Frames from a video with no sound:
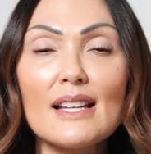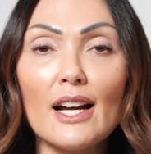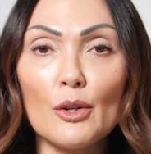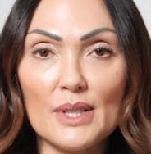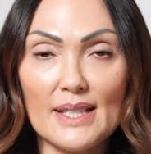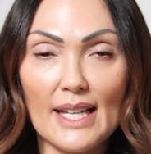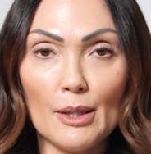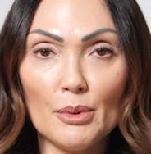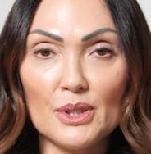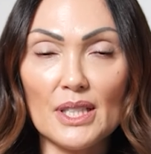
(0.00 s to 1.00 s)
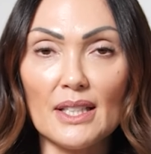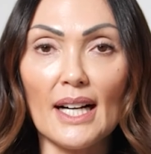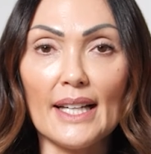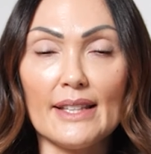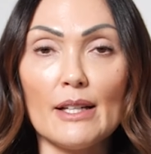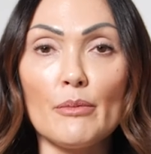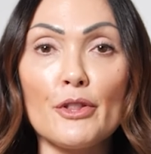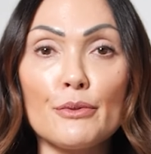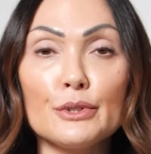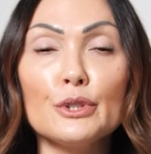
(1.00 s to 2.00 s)
I was able to guide them
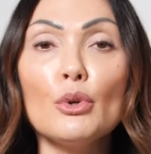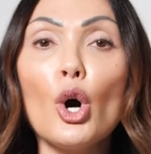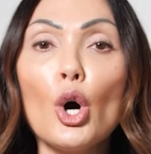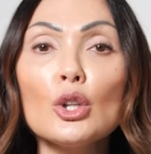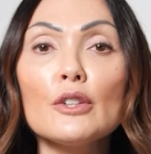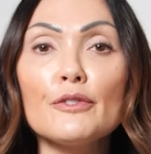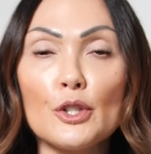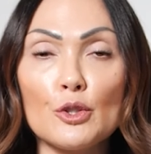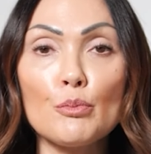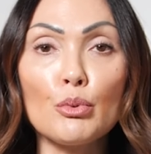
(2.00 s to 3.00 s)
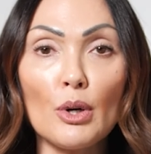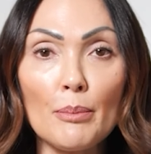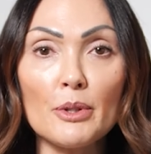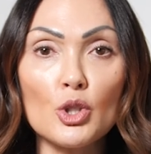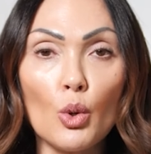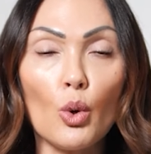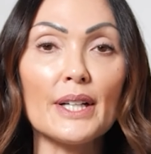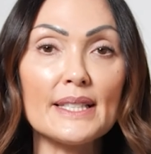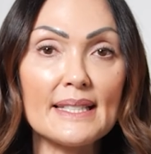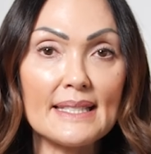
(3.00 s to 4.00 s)
through all of those
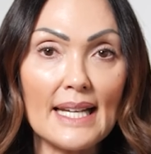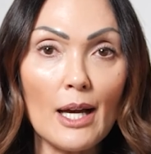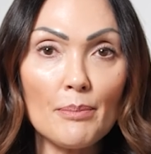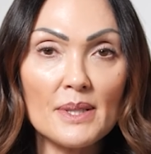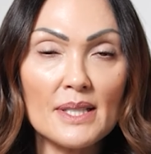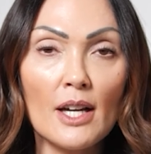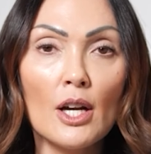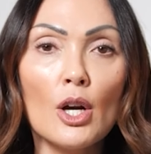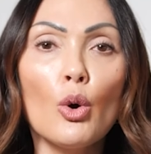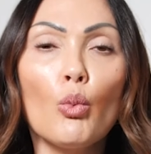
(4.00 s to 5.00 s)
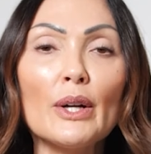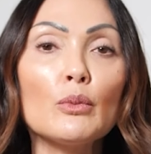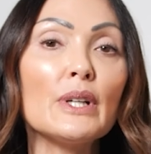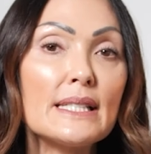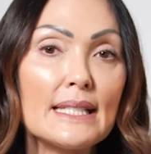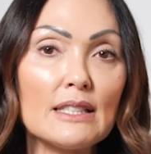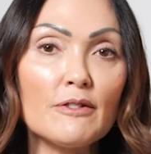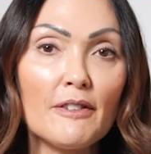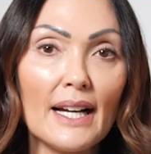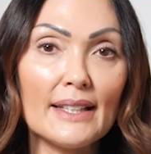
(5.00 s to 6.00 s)
preparatory steps, when we did
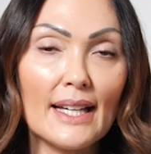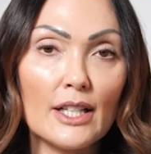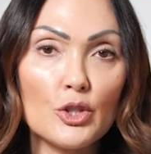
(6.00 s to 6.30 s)
find that